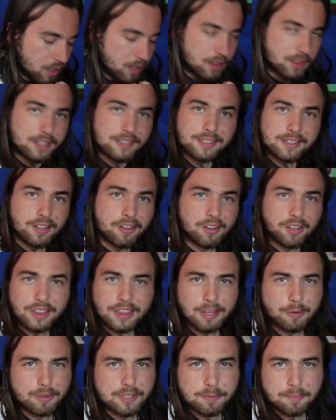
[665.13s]
This is the only
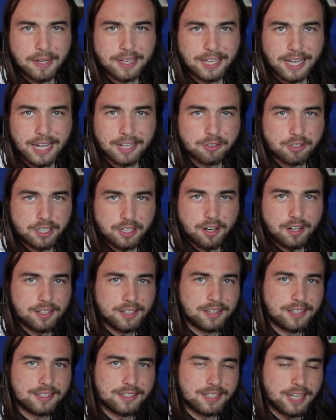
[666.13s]
thing we're spending energy on
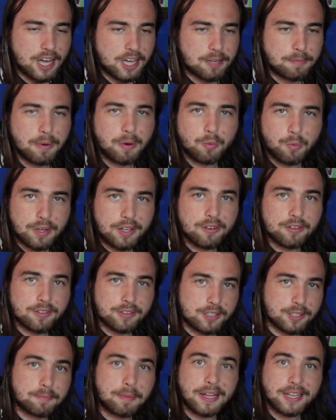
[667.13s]
in this deck, but we are
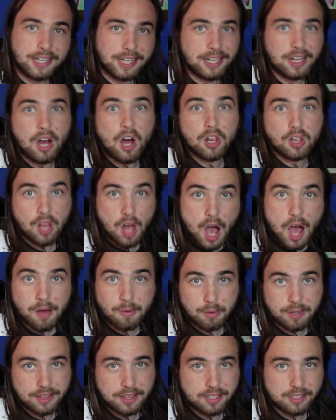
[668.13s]
spending it a lot
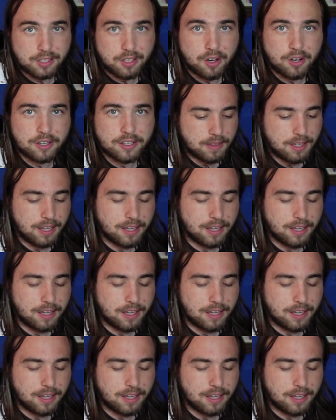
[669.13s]
with this card.